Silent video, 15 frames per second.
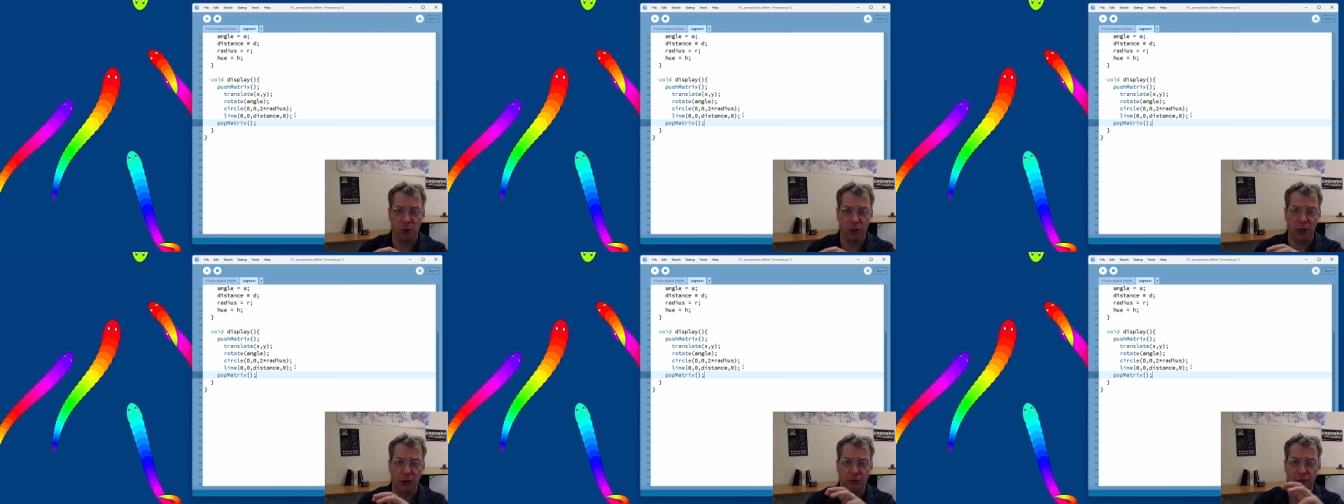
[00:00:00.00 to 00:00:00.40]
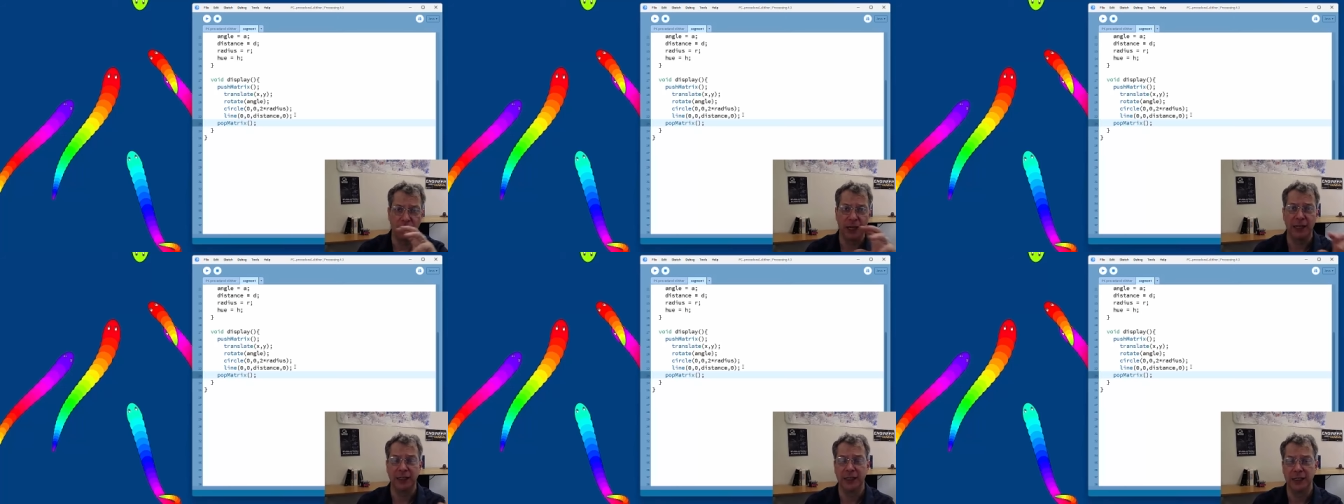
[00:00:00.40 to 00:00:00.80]
a whole
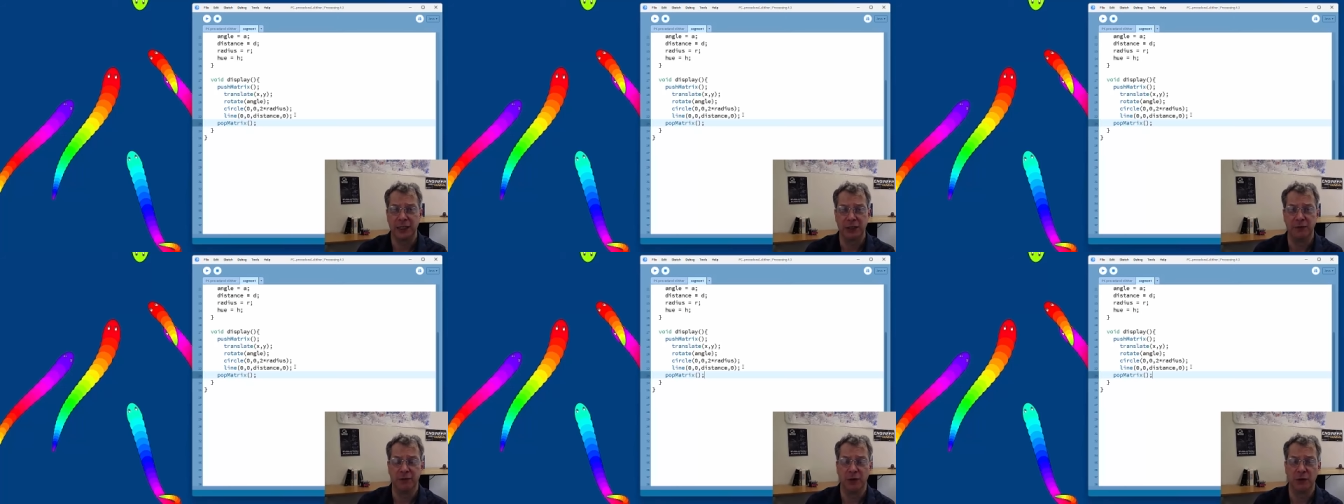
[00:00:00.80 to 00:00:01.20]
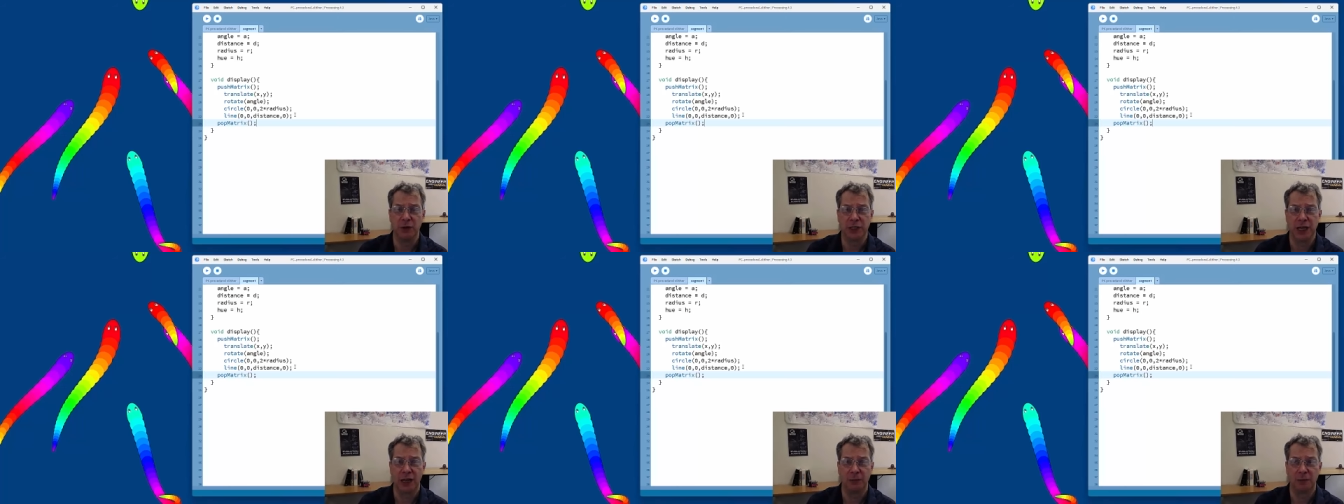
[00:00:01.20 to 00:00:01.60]
array list of
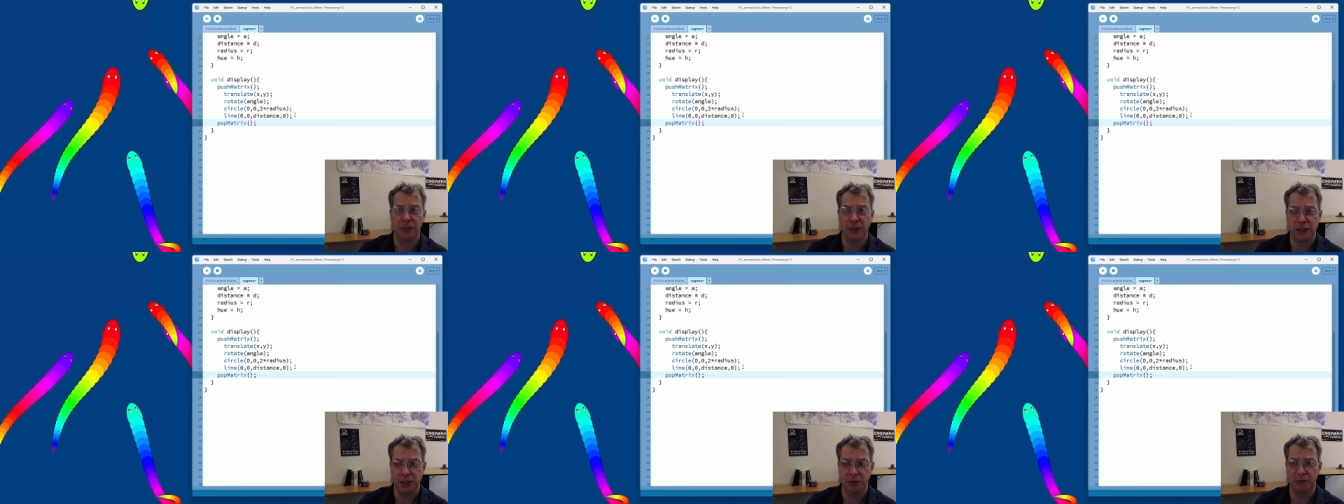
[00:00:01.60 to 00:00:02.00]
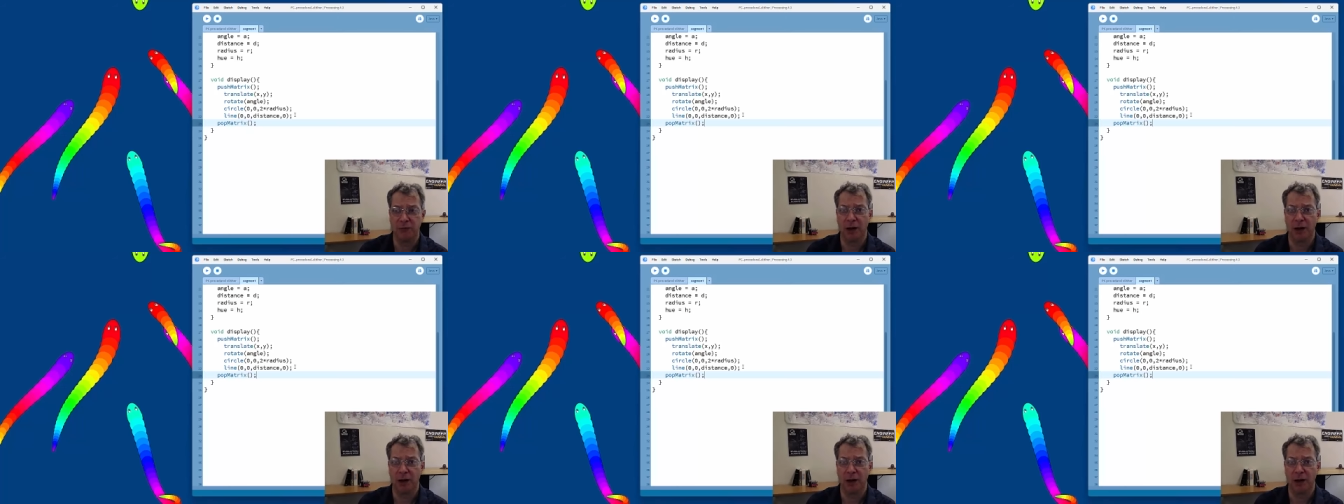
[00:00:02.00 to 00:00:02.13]
those segments